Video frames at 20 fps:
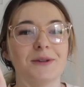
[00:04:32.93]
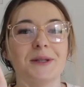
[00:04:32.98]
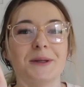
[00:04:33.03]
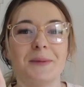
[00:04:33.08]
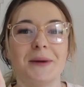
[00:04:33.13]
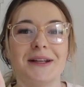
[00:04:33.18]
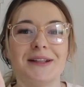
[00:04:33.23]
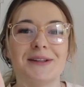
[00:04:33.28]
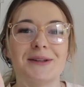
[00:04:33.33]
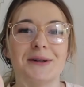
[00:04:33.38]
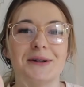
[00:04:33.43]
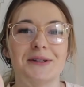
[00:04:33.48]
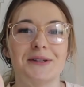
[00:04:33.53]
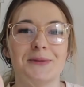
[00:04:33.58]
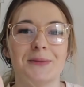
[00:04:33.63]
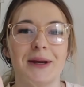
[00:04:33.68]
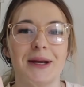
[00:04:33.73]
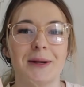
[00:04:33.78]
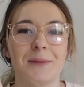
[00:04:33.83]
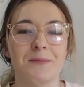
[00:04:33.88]
really means a lot
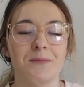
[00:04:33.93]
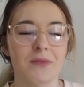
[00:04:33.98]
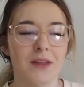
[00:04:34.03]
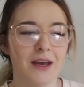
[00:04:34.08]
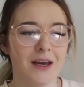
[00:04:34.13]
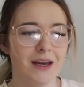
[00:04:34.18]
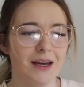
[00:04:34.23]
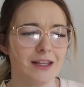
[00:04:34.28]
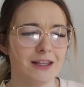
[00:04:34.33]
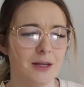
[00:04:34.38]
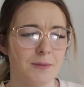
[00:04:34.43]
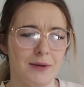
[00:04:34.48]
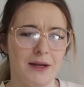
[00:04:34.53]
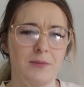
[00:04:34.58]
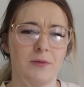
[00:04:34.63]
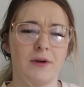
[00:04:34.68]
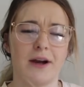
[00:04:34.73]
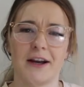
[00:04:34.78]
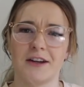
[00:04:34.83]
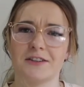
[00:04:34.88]
to me that
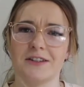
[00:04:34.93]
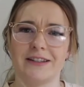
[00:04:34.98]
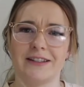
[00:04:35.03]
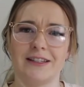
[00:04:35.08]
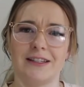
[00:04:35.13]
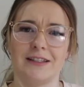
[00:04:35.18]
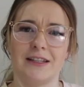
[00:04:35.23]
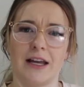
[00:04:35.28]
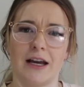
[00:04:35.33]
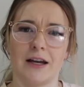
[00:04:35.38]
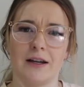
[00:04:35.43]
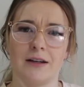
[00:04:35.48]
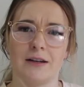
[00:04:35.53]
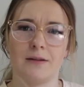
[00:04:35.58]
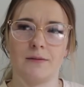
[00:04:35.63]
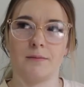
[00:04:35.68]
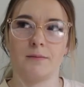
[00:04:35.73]
people actually sit down